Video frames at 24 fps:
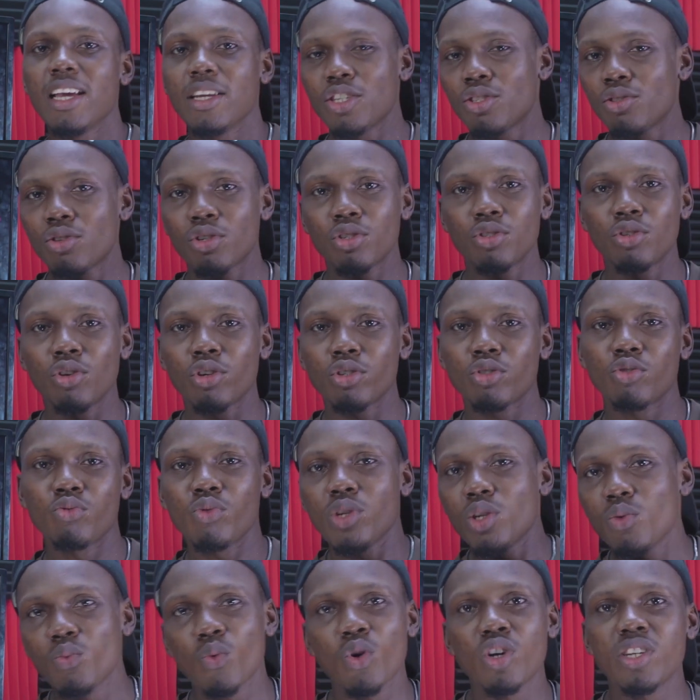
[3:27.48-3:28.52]
is not just
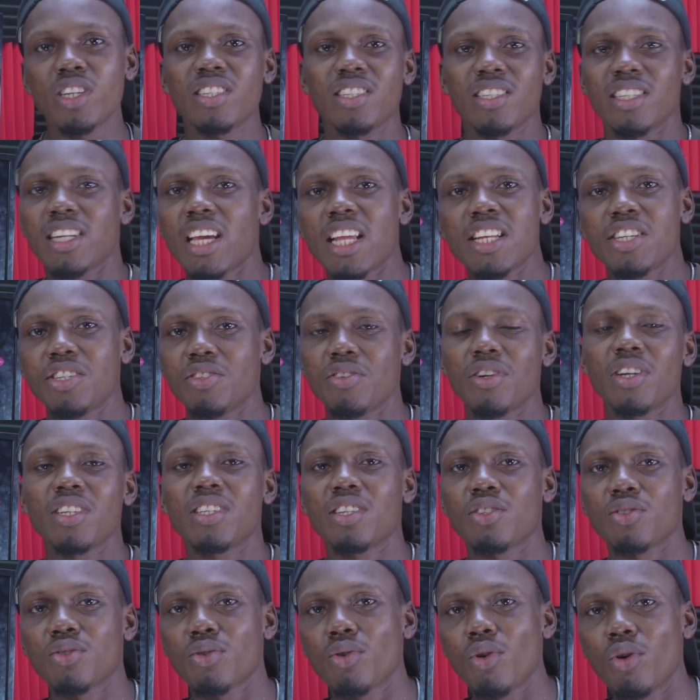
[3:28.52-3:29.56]
doing wonders in Nigeria, it
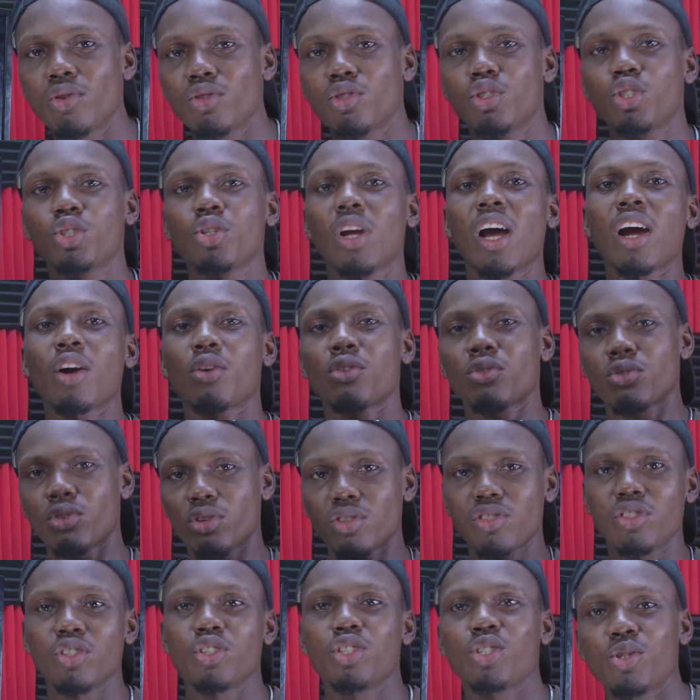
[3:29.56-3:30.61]
has gone
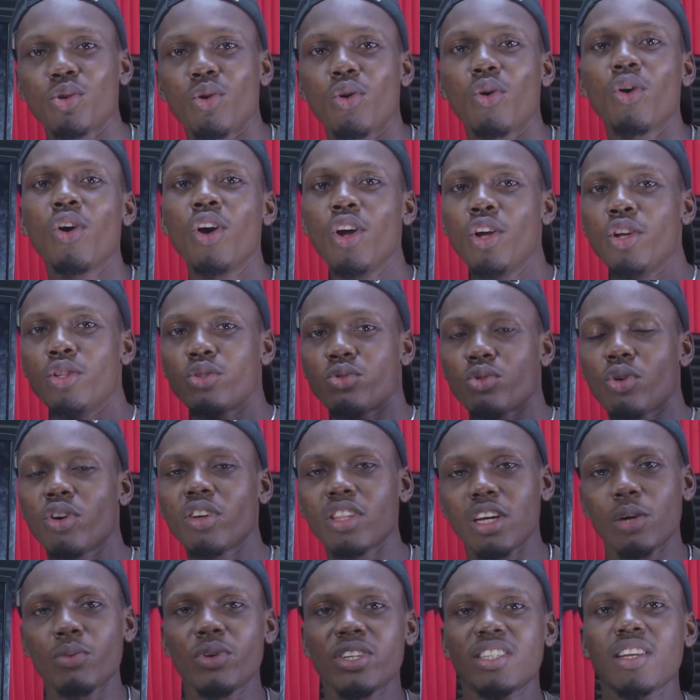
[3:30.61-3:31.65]
across the shore to
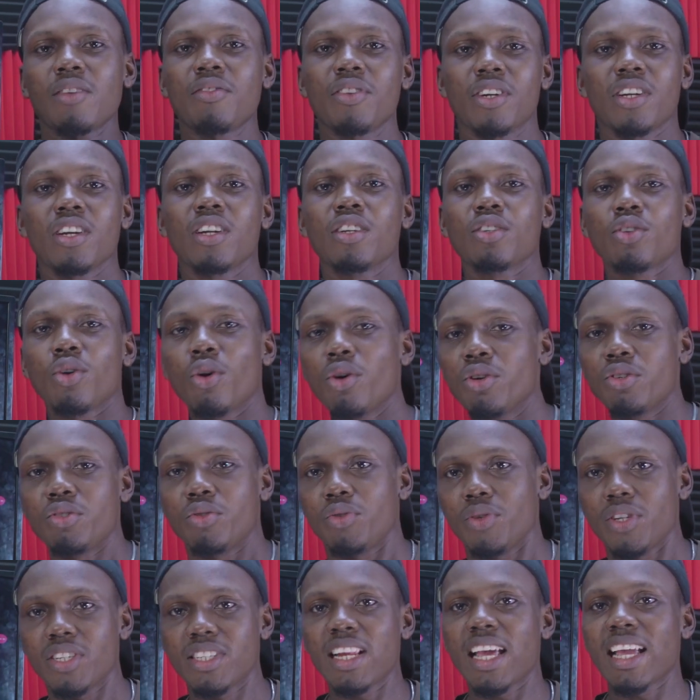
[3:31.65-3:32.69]
other West African
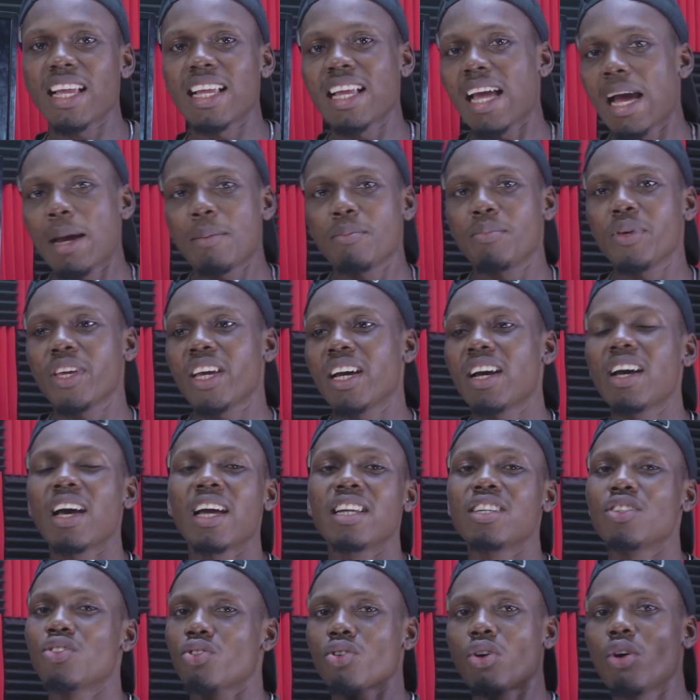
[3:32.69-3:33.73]
countries like Gambia,
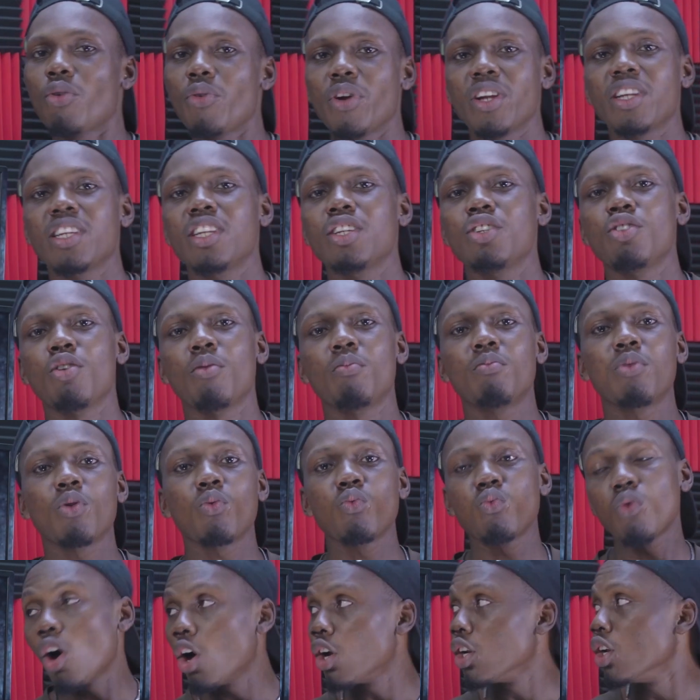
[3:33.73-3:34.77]
and is currently number
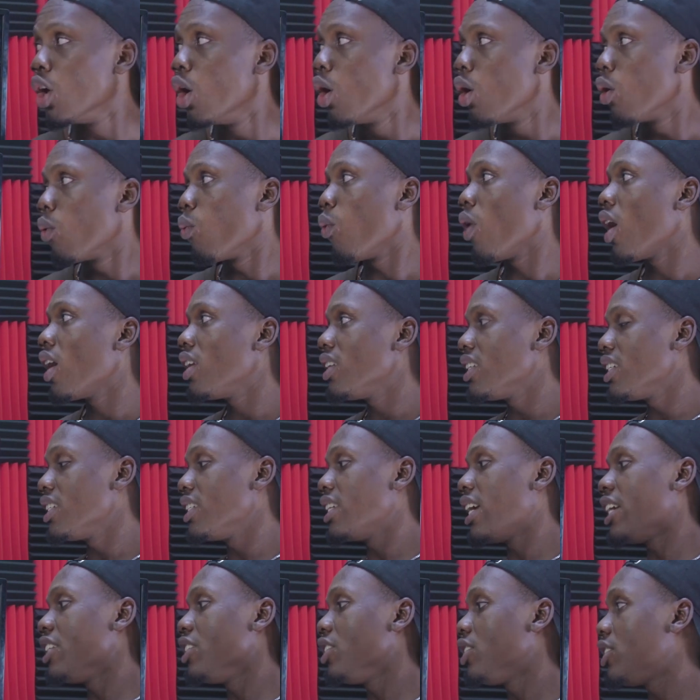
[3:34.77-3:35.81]
one, while in
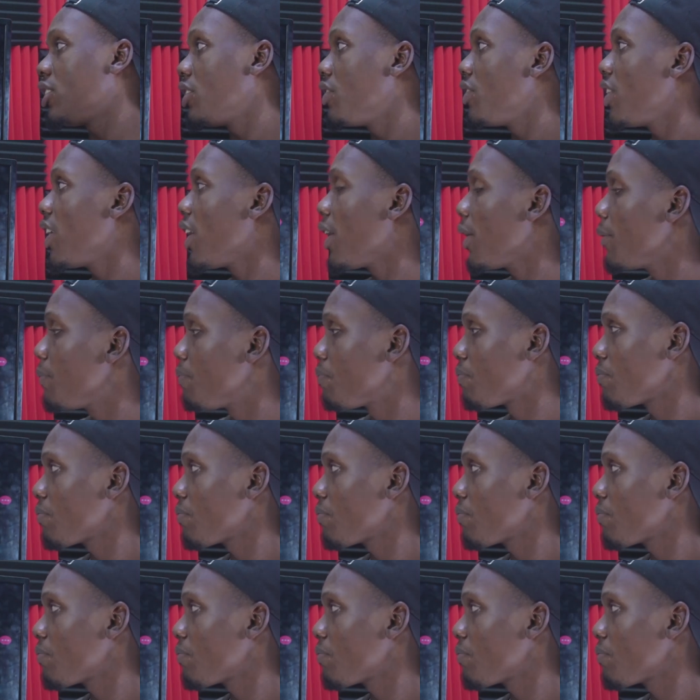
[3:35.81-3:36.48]
Nigeria